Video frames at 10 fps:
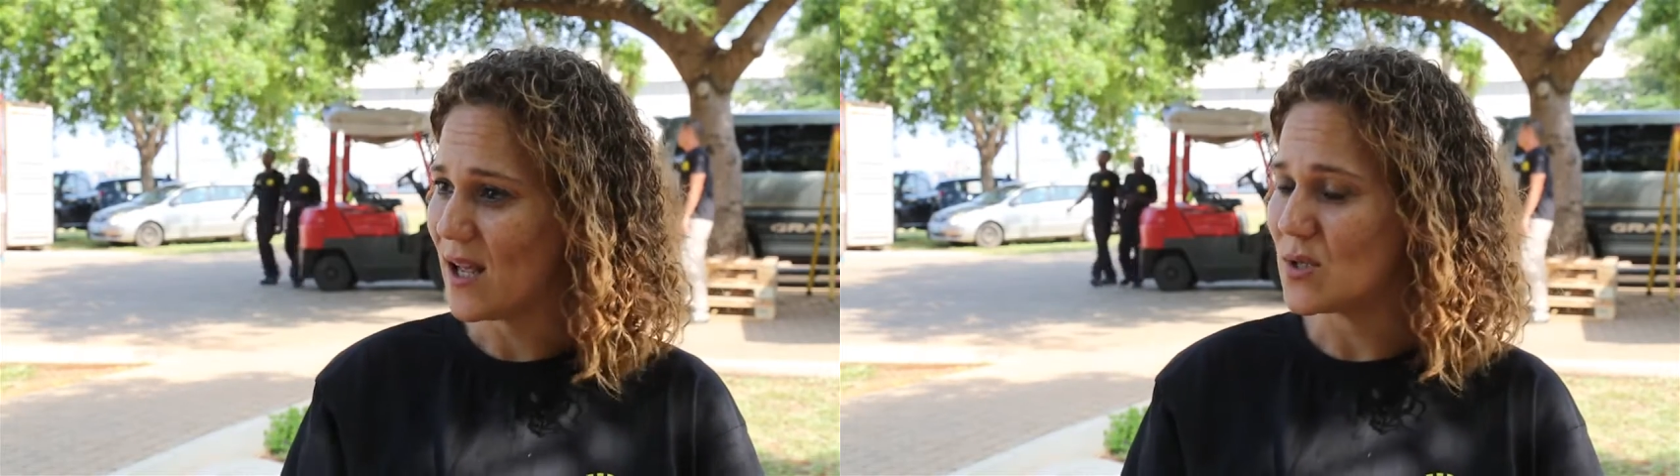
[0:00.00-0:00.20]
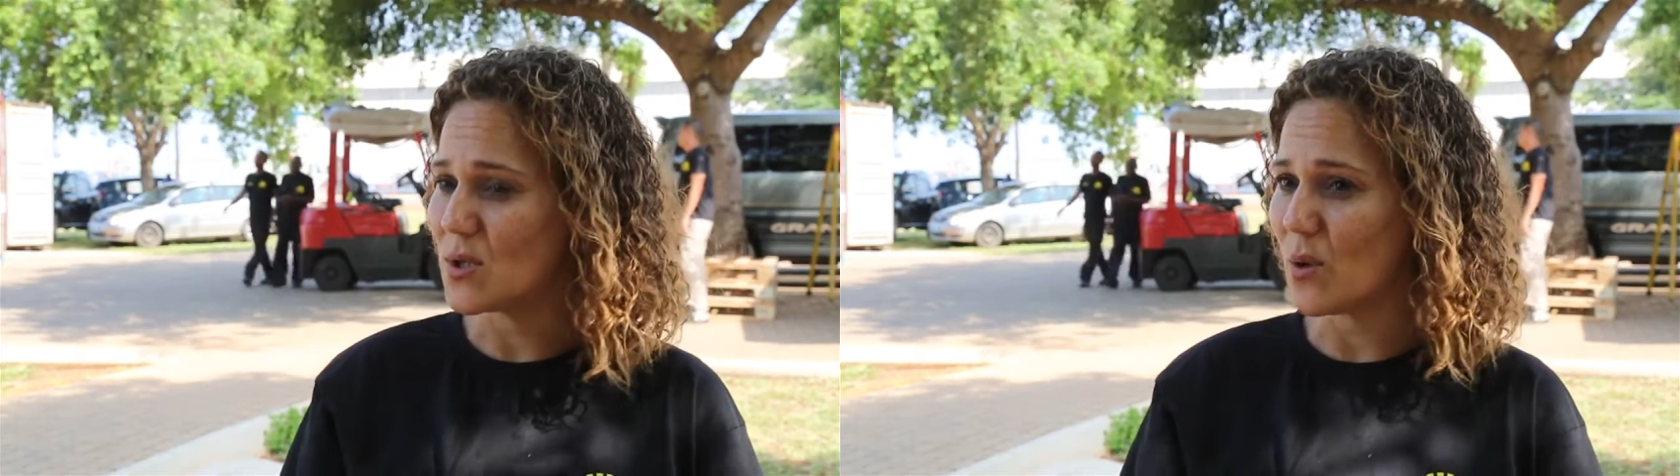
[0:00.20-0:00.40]

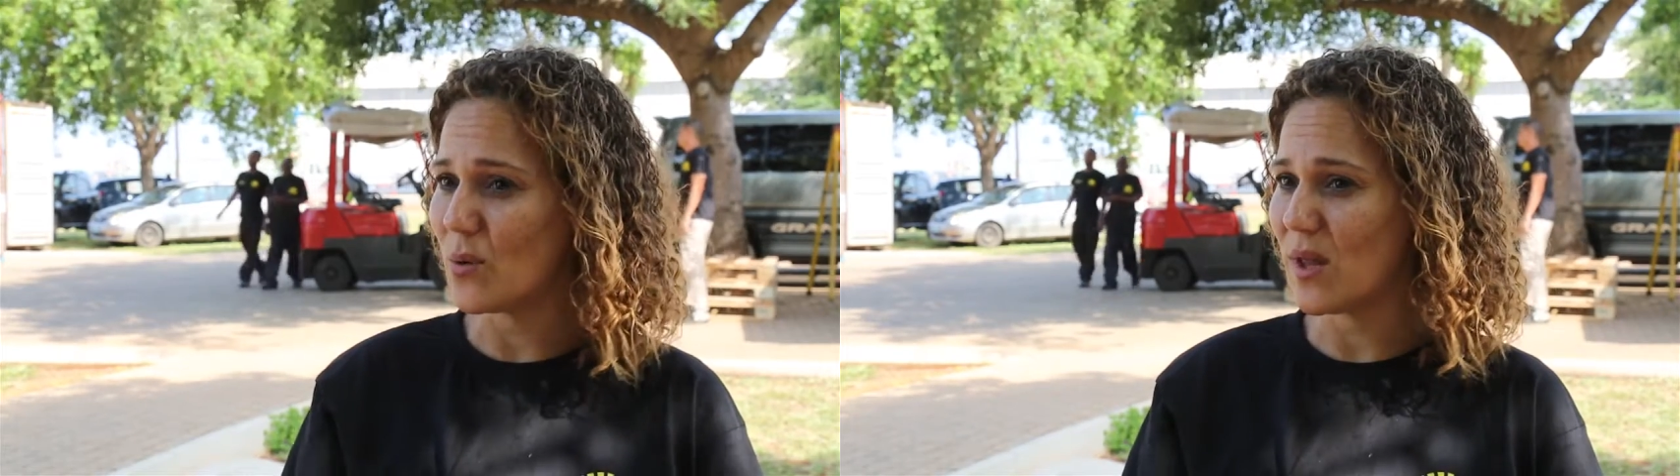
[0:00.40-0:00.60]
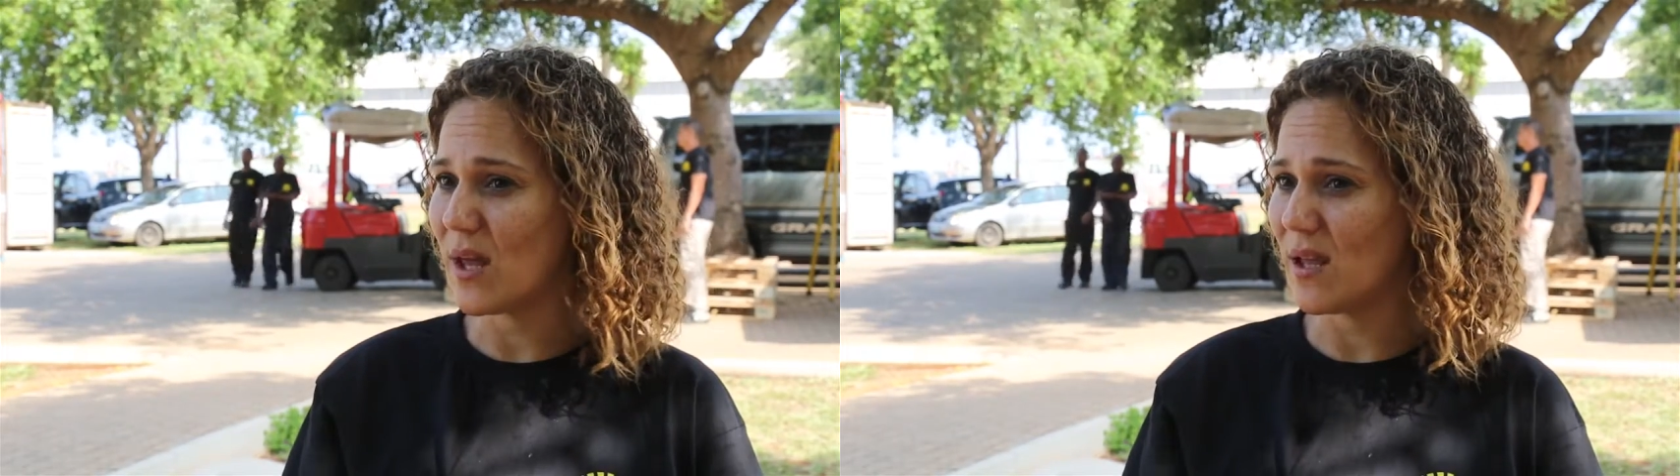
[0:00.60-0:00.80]

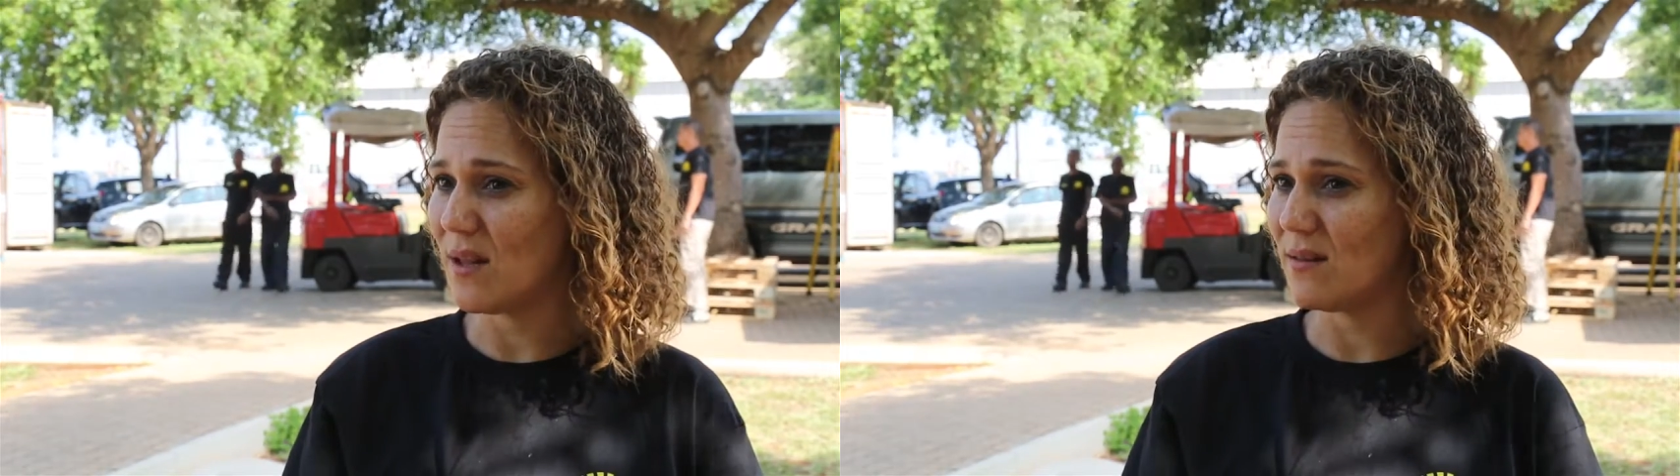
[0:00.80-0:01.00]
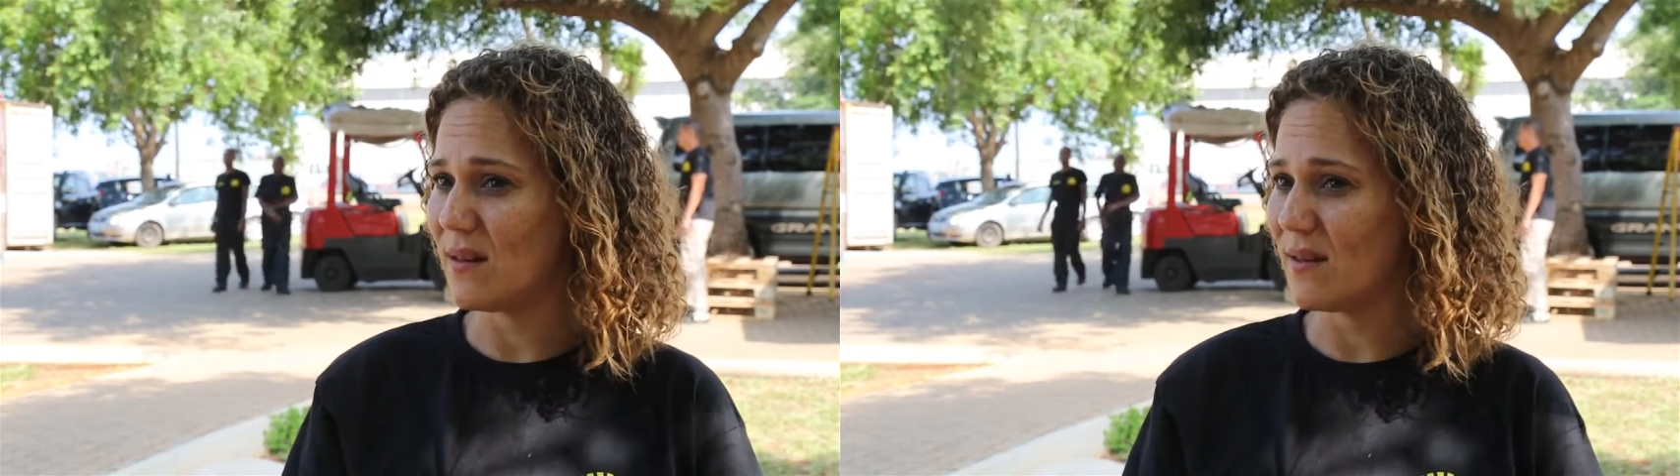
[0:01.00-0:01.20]
So
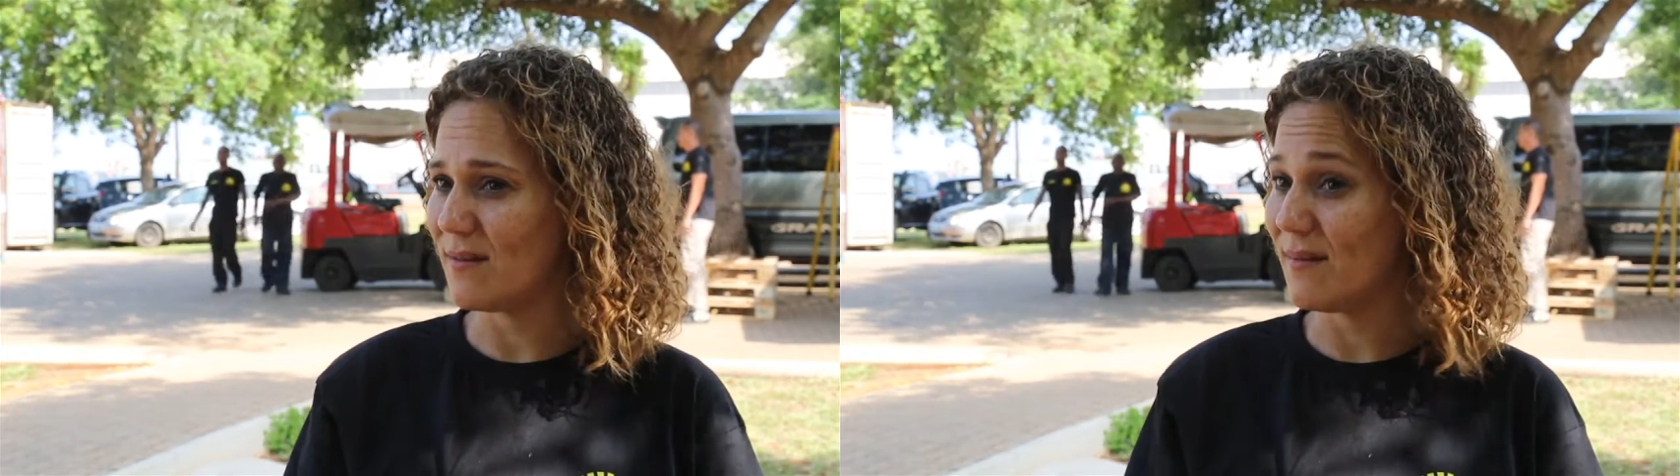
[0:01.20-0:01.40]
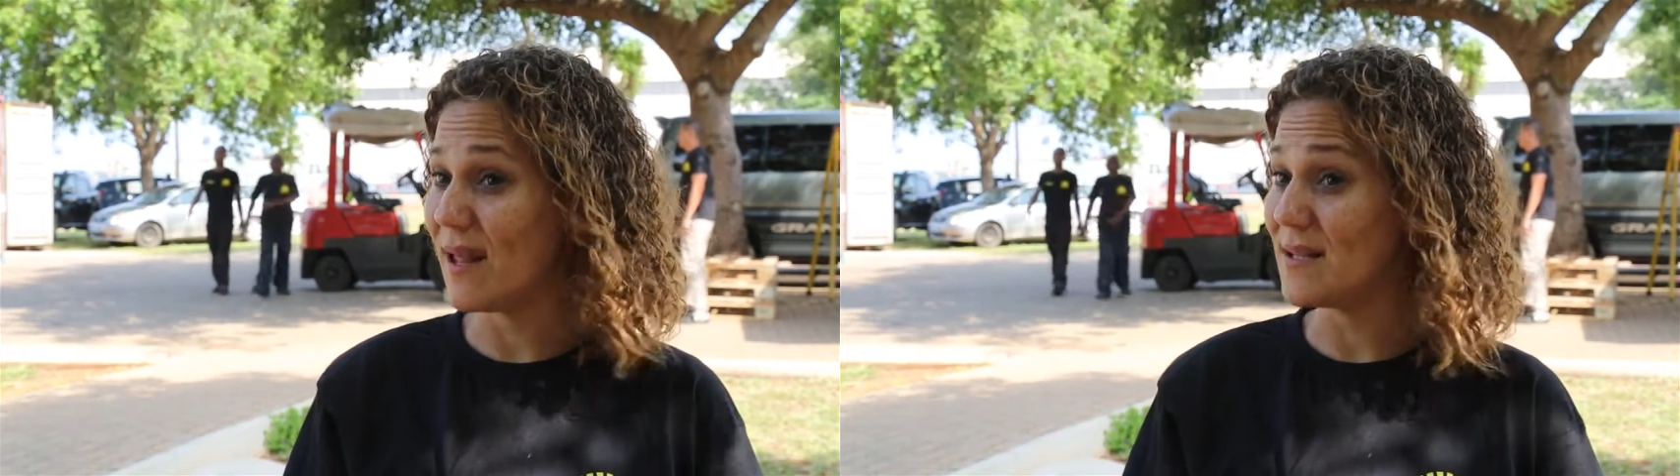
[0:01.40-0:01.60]

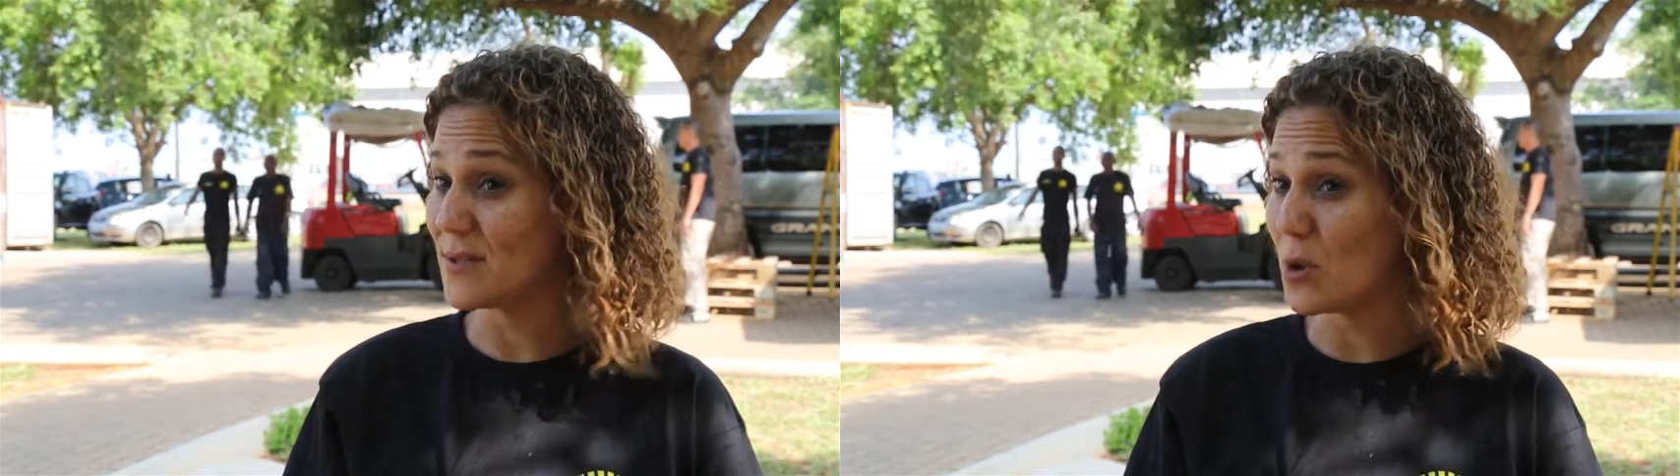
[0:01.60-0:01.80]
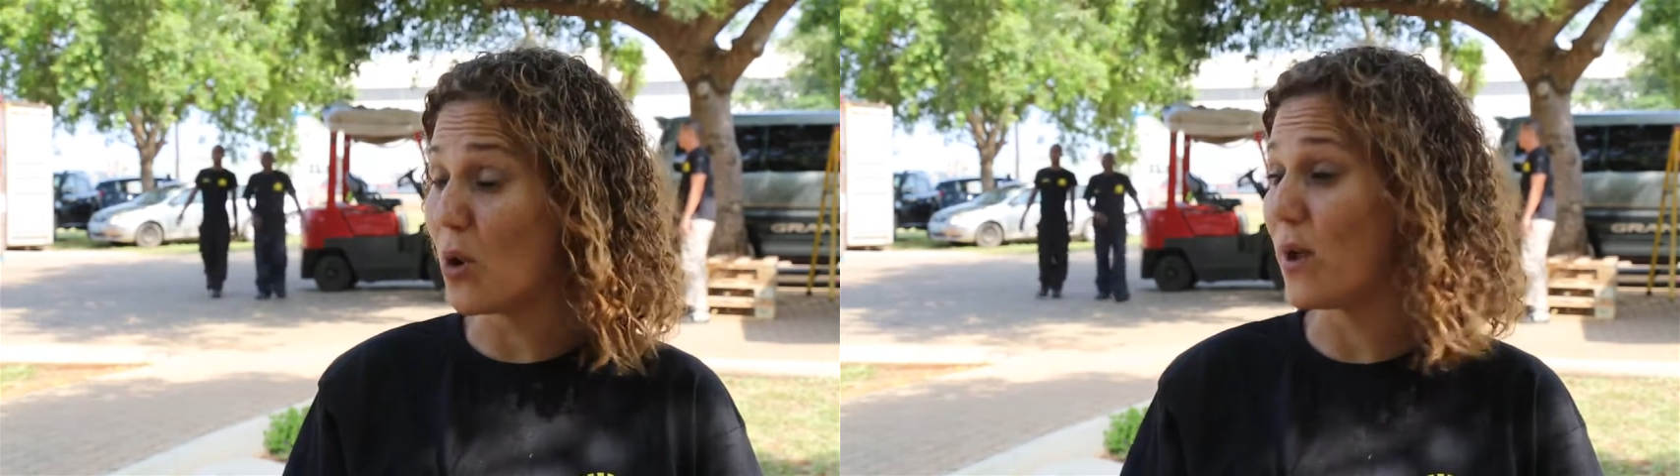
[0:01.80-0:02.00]

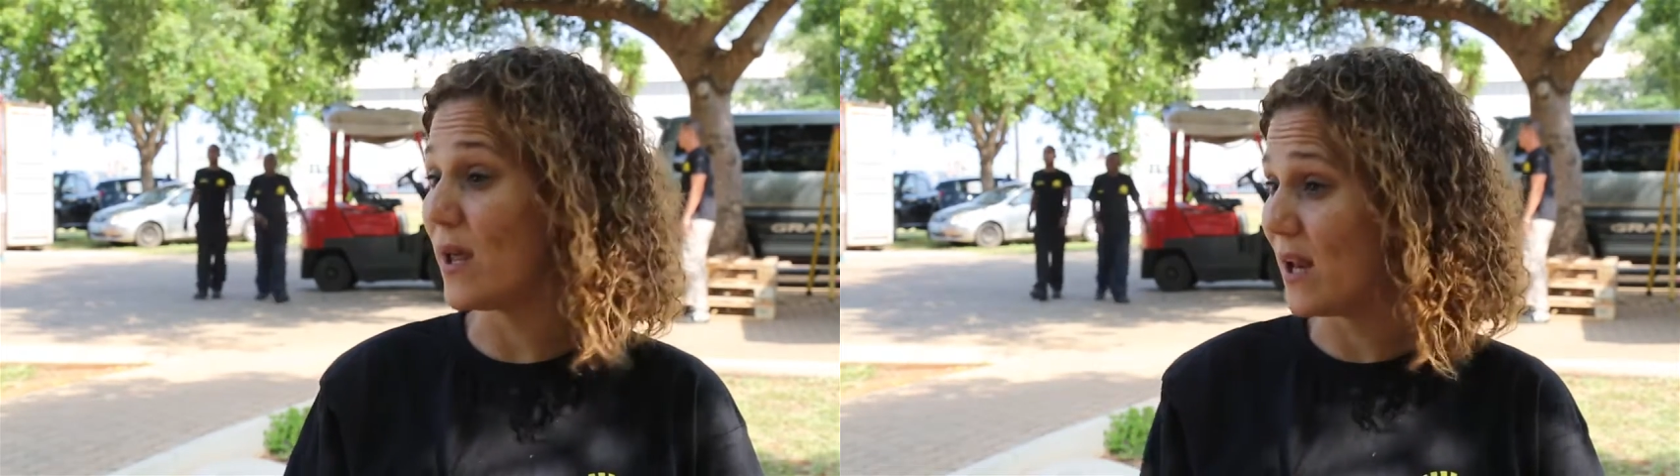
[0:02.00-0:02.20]
it's growing,